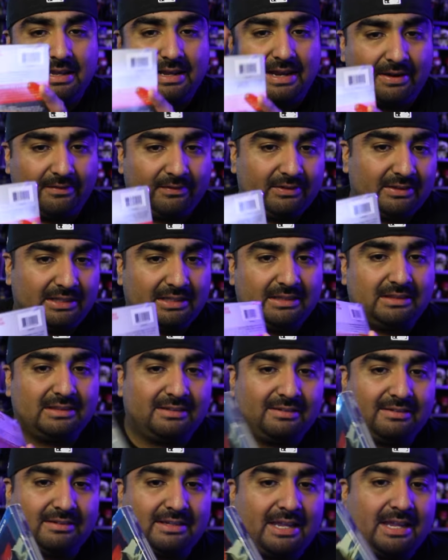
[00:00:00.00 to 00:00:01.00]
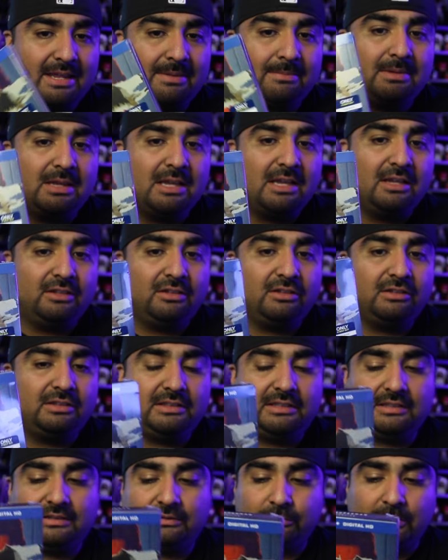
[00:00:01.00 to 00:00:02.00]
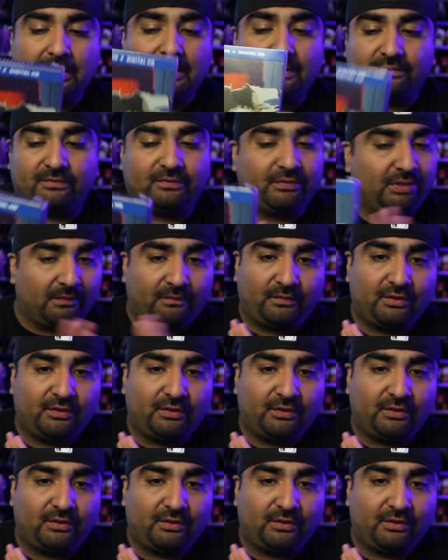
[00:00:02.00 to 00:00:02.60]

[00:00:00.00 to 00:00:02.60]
everything the same. So the